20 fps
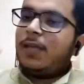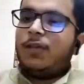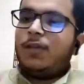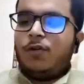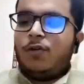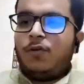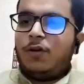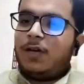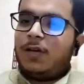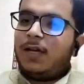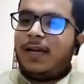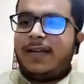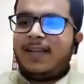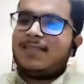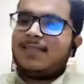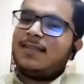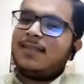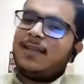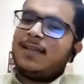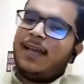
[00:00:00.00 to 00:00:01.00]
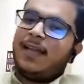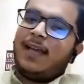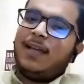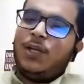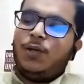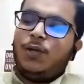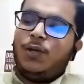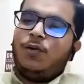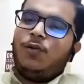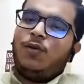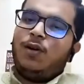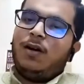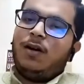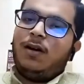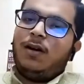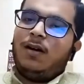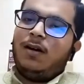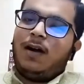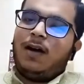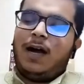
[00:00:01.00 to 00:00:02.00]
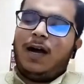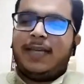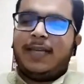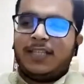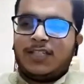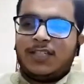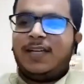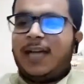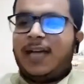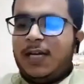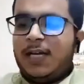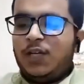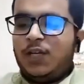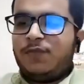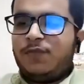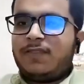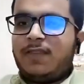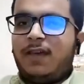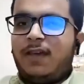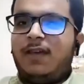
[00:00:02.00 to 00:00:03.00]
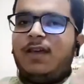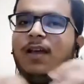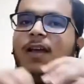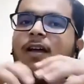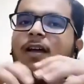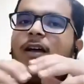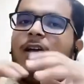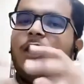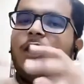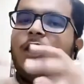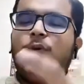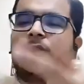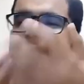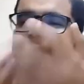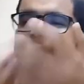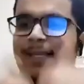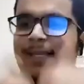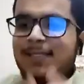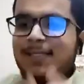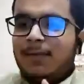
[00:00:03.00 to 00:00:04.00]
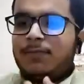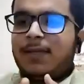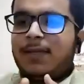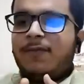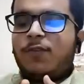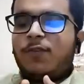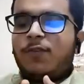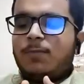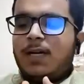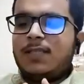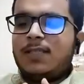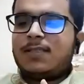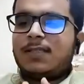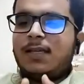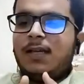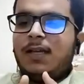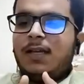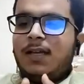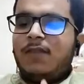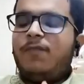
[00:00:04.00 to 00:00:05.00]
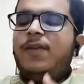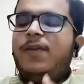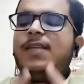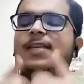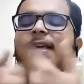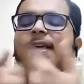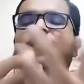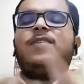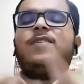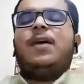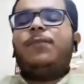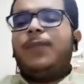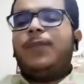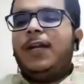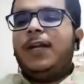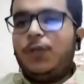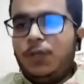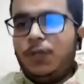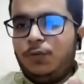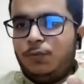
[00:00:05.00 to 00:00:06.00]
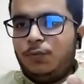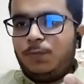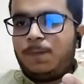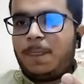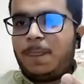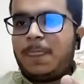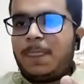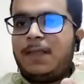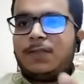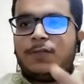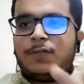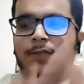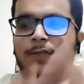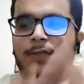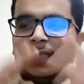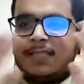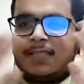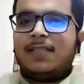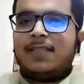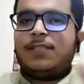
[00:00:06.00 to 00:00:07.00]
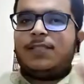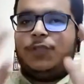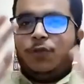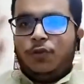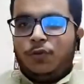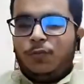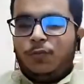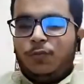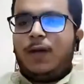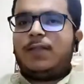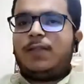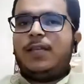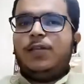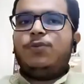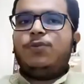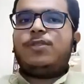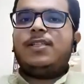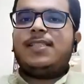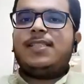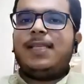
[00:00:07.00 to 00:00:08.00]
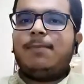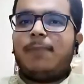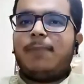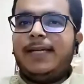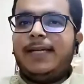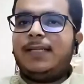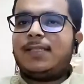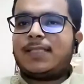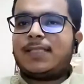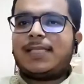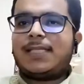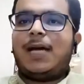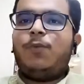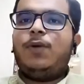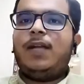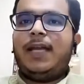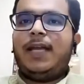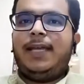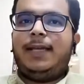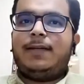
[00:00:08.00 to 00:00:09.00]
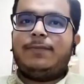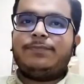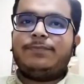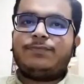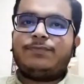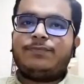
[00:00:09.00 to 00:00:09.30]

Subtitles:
it is again, a khichdi kind of a thing. You take something from us, we give something to you. So this is, what the UCC might sound like.